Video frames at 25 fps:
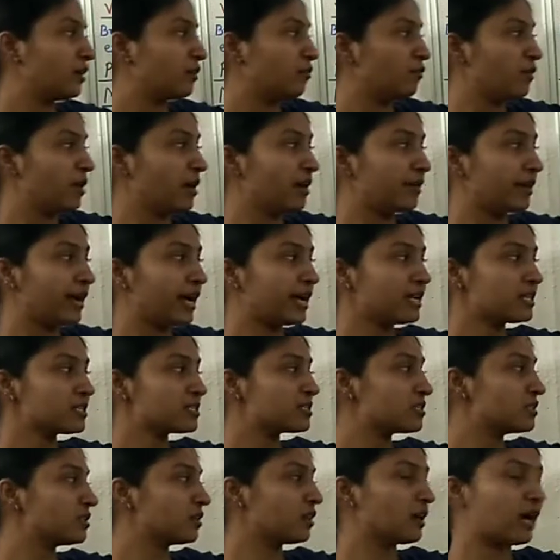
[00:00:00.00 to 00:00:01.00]
Whereas
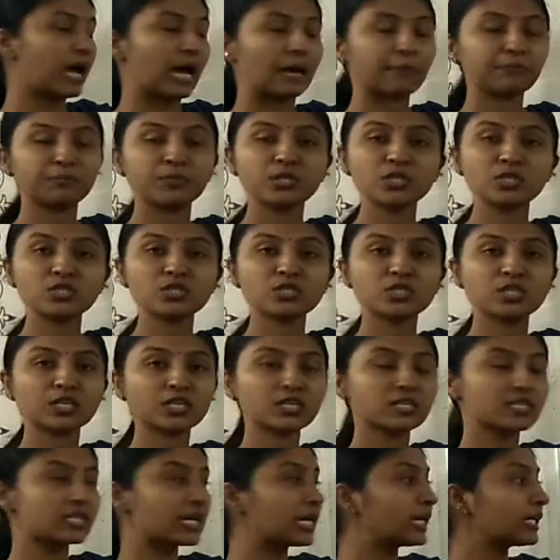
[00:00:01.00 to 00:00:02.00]
the
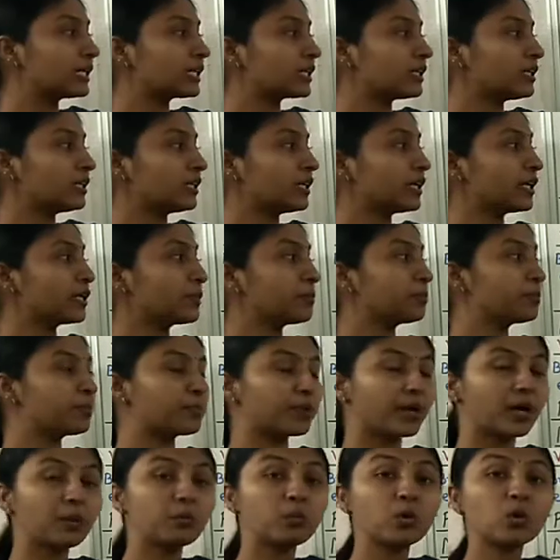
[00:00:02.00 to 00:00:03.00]
Apneustic Center, it
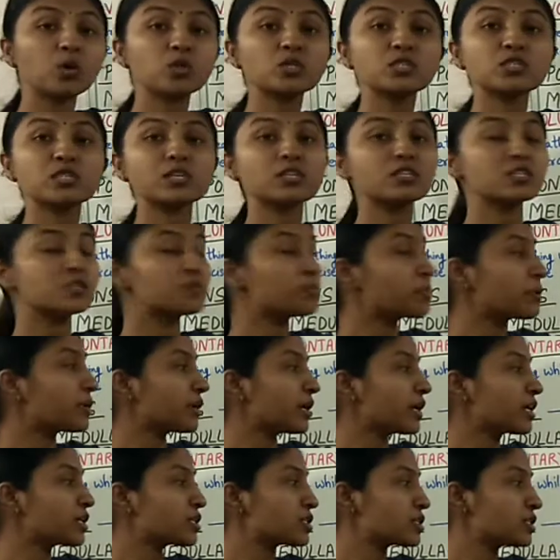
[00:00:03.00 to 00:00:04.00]
promotes
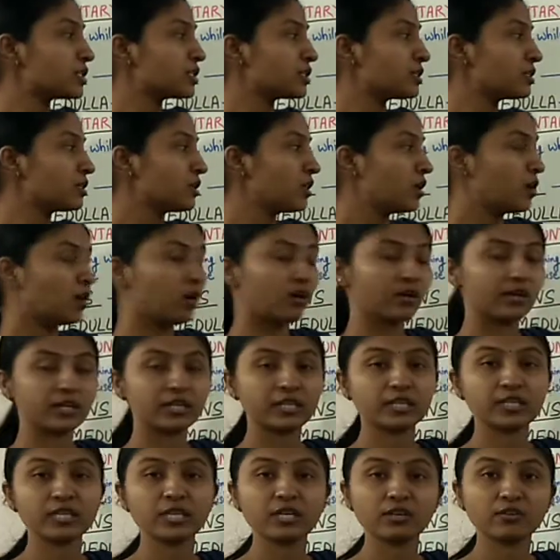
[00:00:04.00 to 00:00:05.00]
inspiration or it
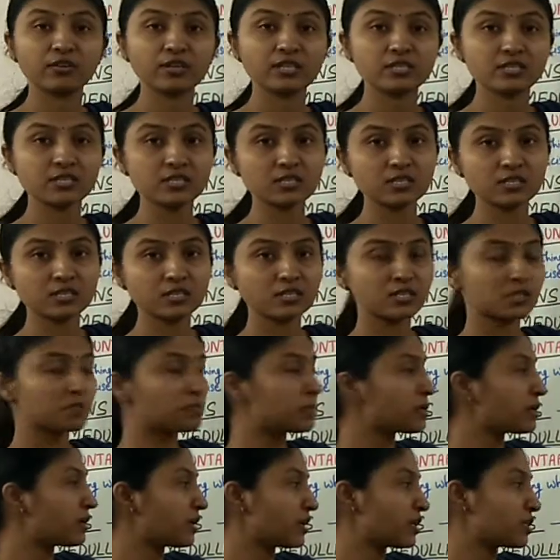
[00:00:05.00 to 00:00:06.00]
increases
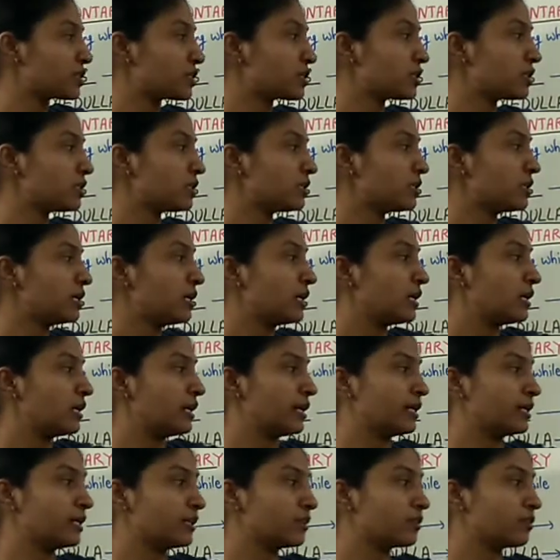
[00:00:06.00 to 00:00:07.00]
inspiration,
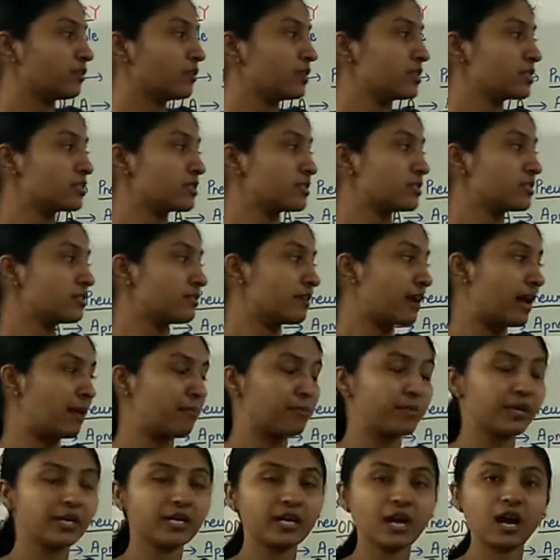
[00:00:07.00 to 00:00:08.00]
it increases
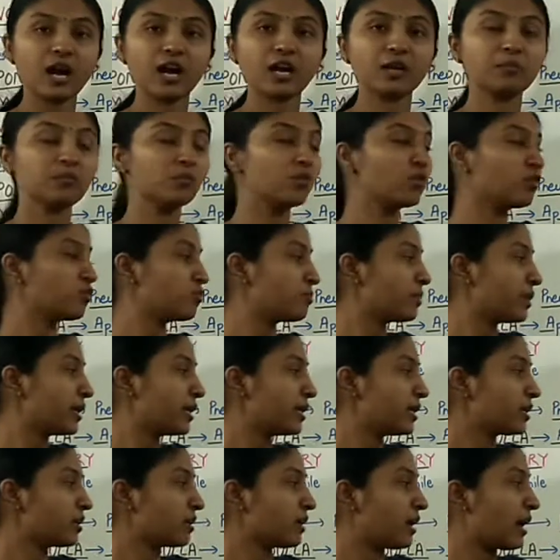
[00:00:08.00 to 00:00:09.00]
rapid eye
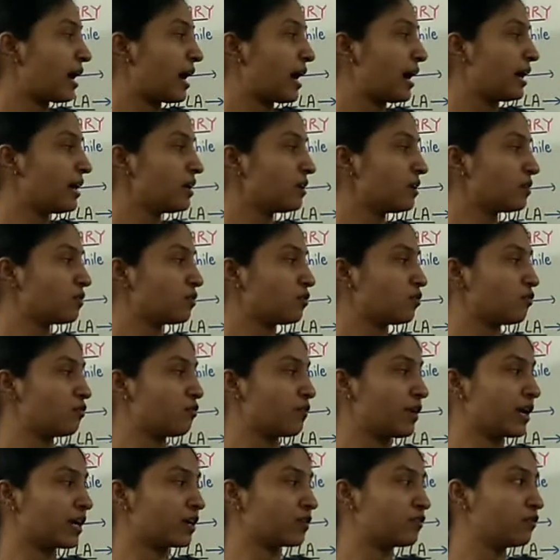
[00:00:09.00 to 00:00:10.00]
movement and
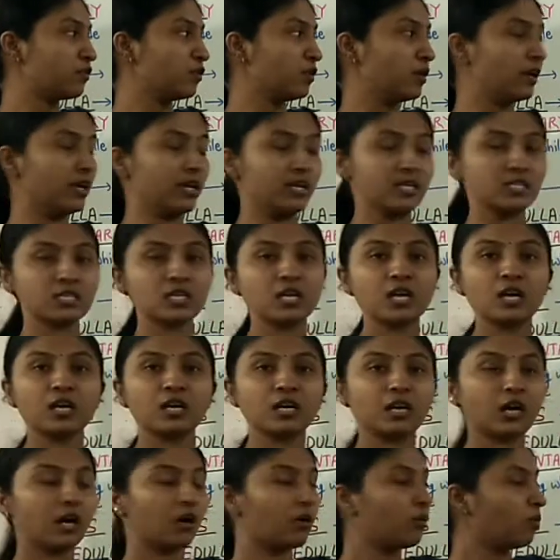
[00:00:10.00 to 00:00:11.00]
wakefulness.
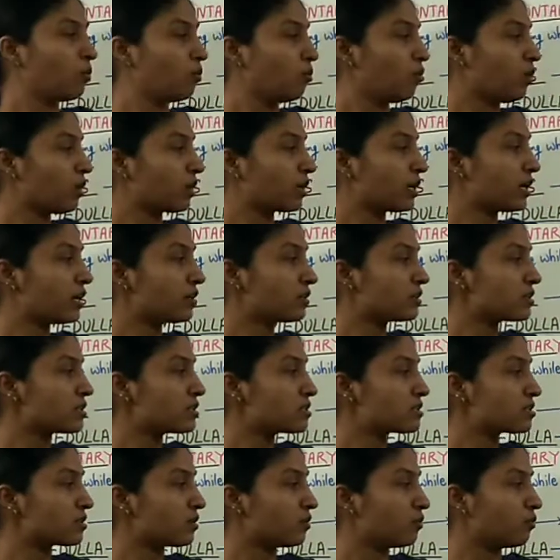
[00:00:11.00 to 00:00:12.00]
Now what are
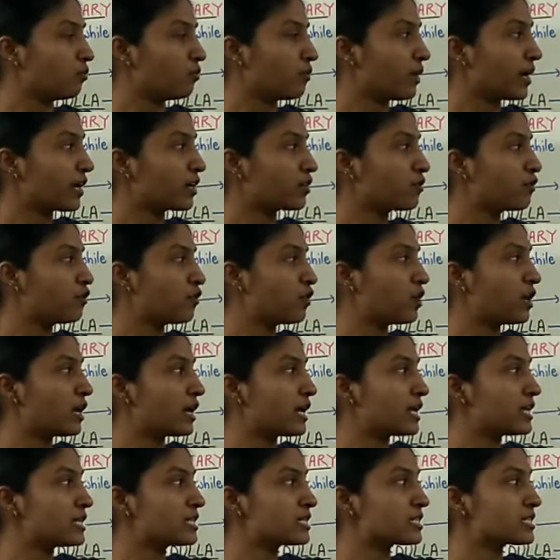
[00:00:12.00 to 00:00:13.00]
these
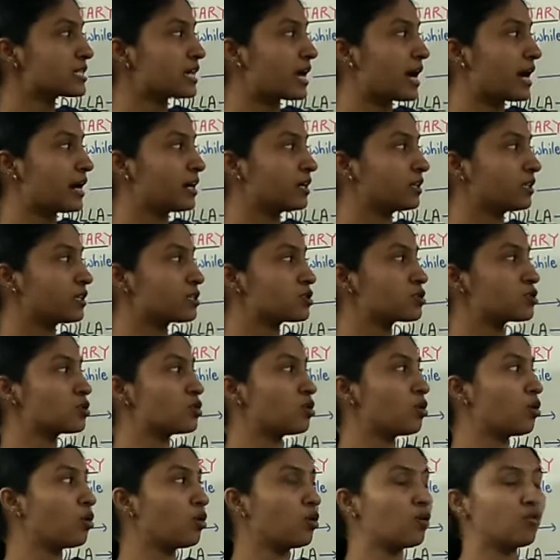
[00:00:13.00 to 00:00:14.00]
wakefulness and the
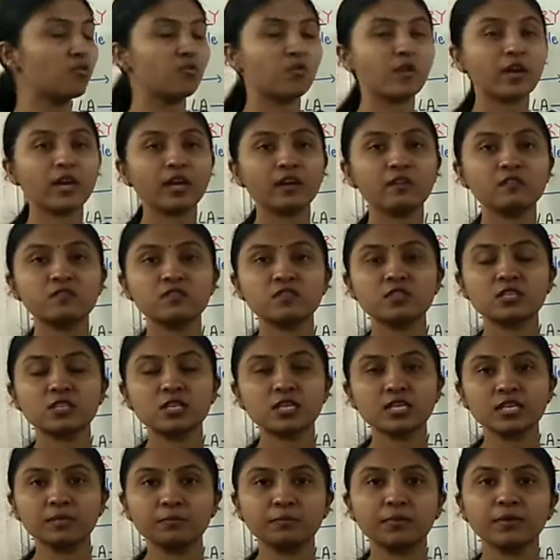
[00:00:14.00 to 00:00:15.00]
slow wave
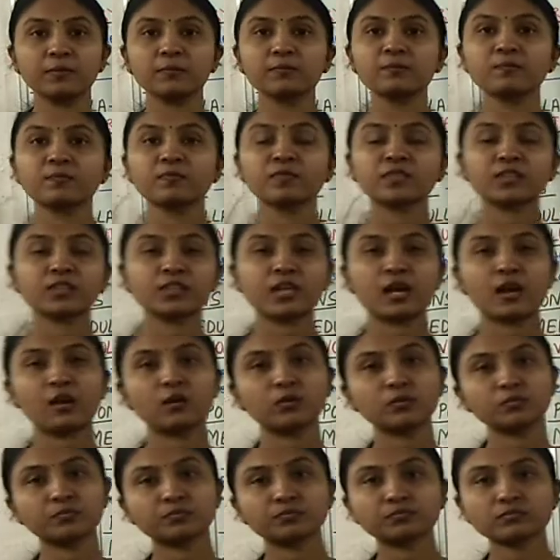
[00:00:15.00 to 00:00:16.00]
sleep?
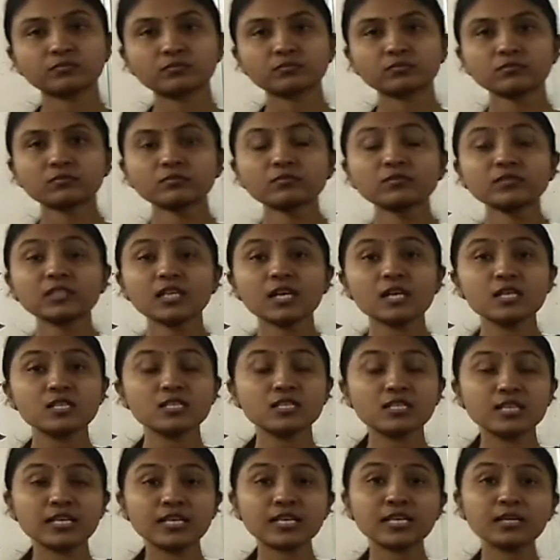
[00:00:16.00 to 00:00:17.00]
Now
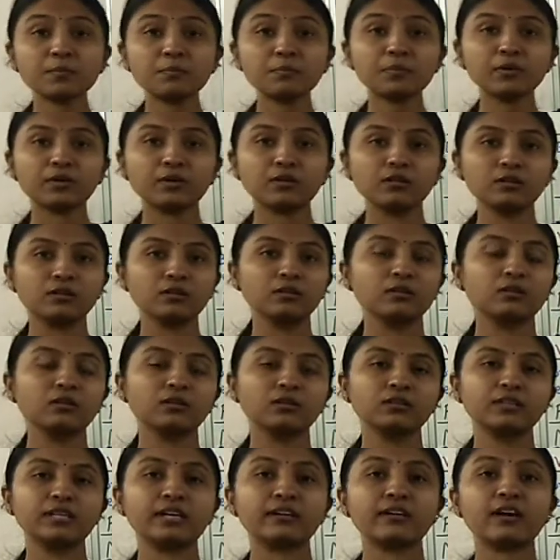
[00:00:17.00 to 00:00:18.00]
sleep,
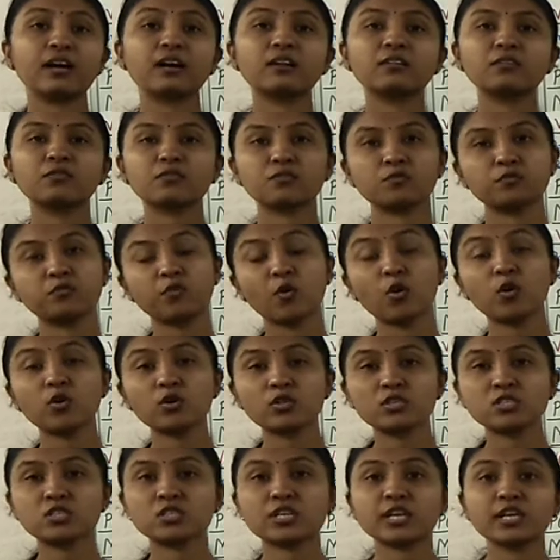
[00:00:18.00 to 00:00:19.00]
there are 4
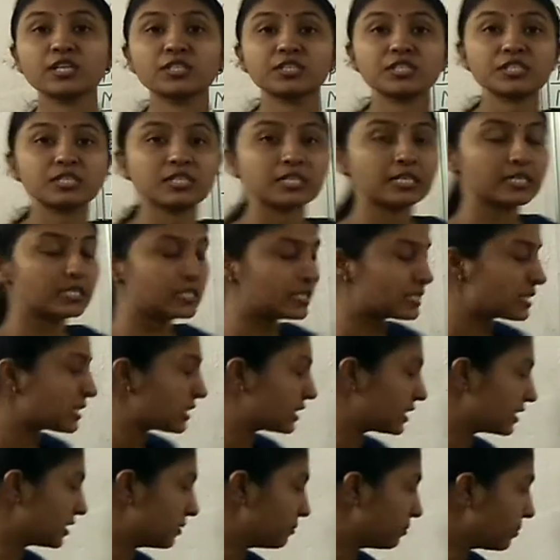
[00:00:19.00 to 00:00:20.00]
stages in
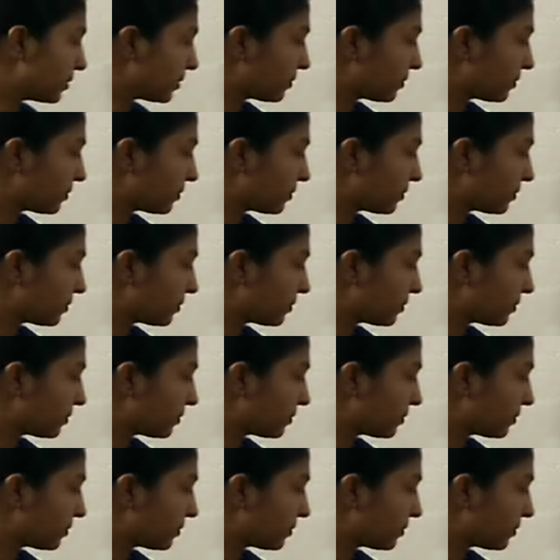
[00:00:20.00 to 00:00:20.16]
sleep.